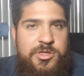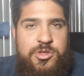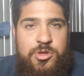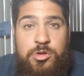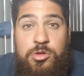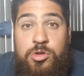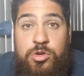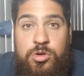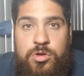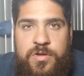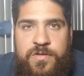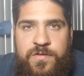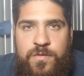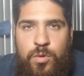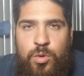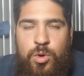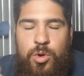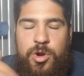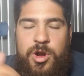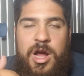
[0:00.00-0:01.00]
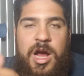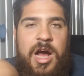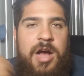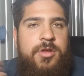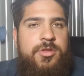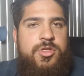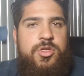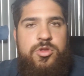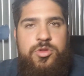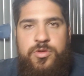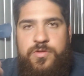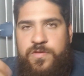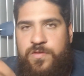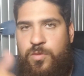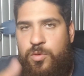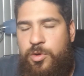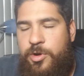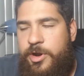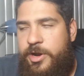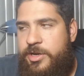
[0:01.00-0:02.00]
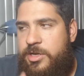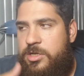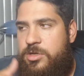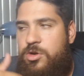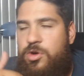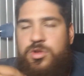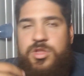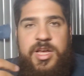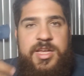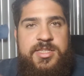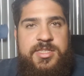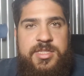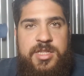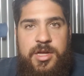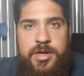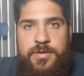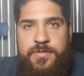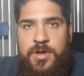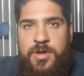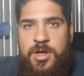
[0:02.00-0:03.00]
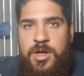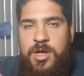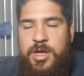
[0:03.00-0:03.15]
to look for, how to look for it, and all that stuff.